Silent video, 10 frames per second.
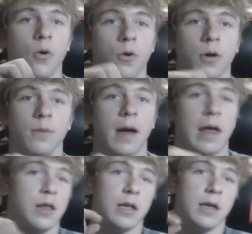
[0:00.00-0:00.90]
or you
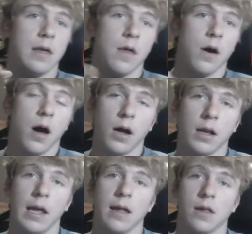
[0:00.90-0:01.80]
might see the
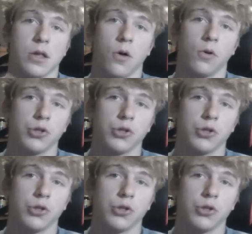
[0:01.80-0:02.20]
honey and salt